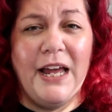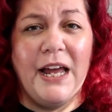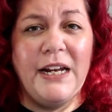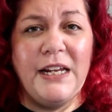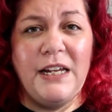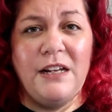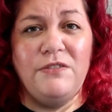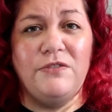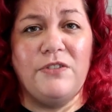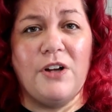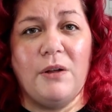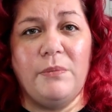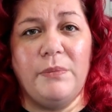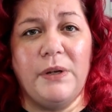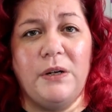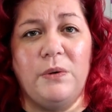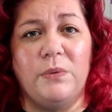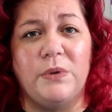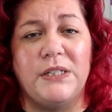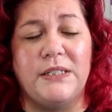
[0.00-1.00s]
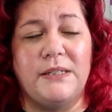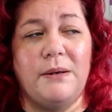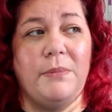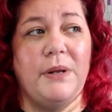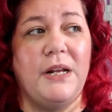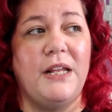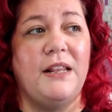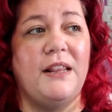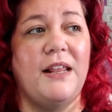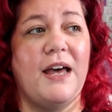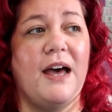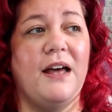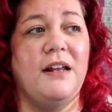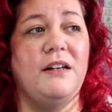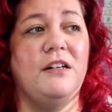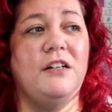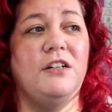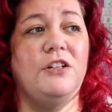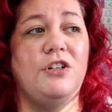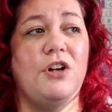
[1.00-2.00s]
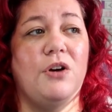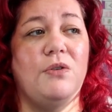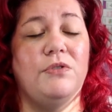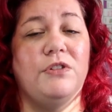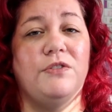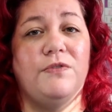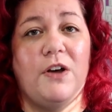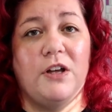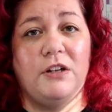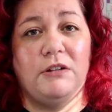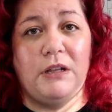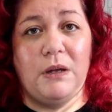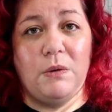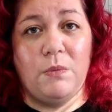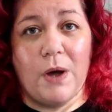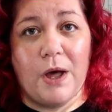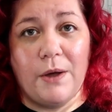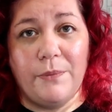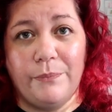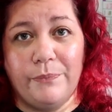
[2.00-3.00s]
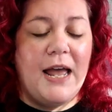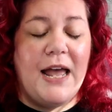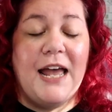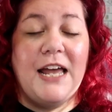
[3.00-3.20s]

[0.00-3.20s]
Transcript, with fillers: any involvement with somebody that knows Fenli well.